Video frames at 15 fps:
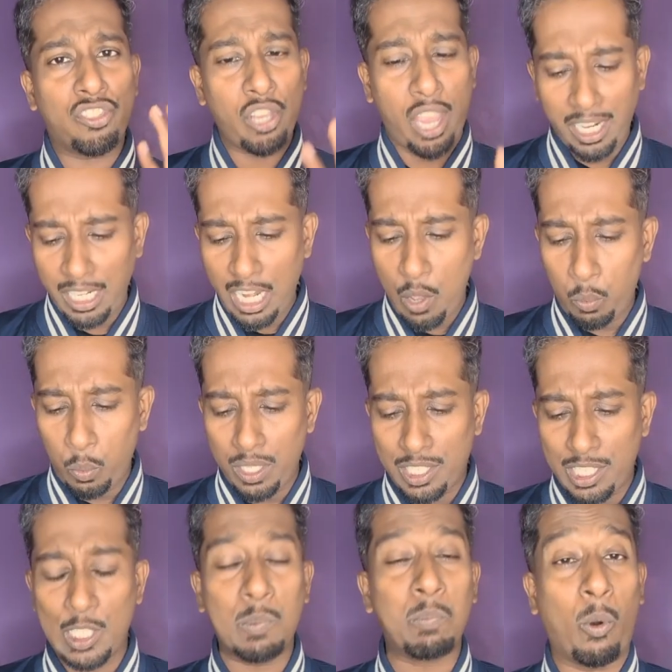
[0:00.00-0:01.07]
China
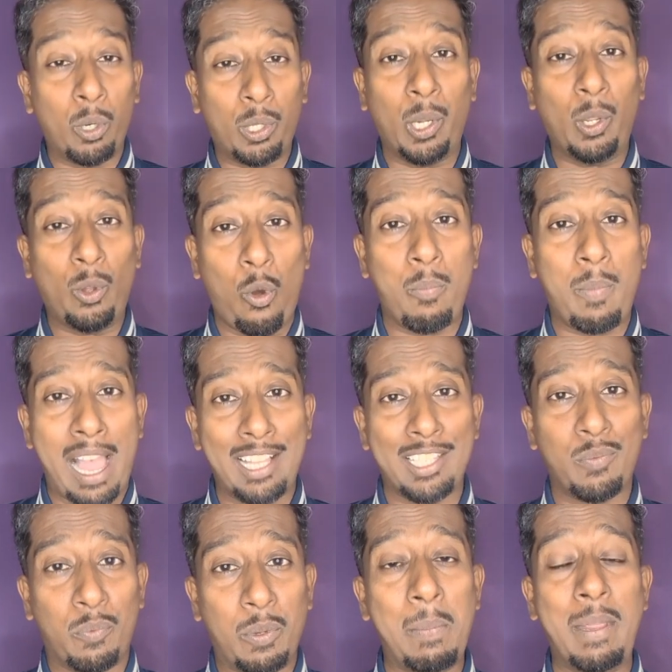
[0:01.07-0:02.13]
versus Puerto Rico
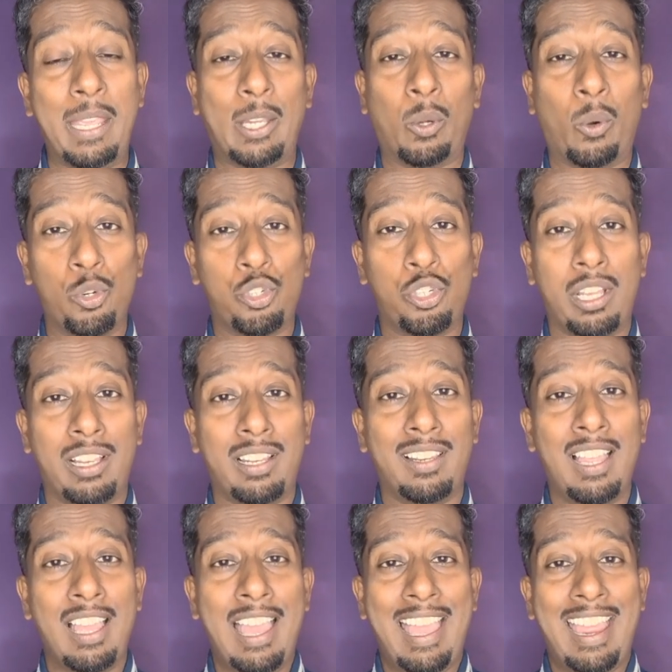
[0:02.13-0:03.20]
match will be crucial
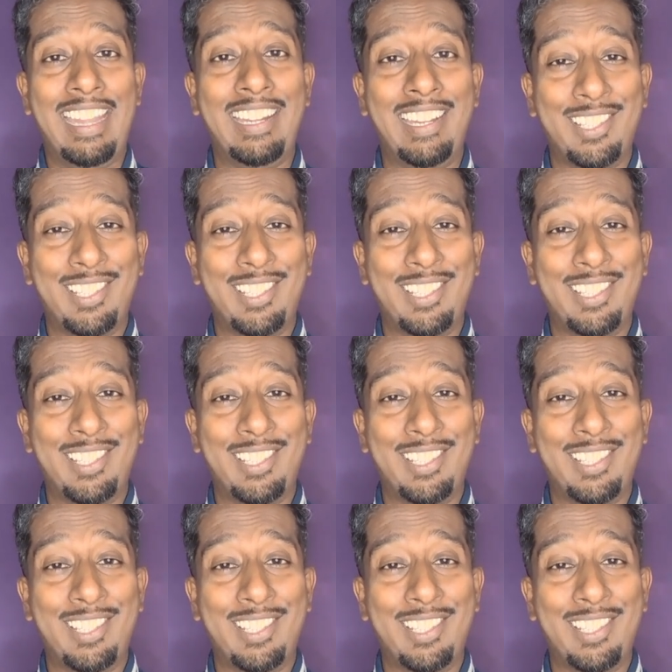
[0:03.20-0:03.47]
in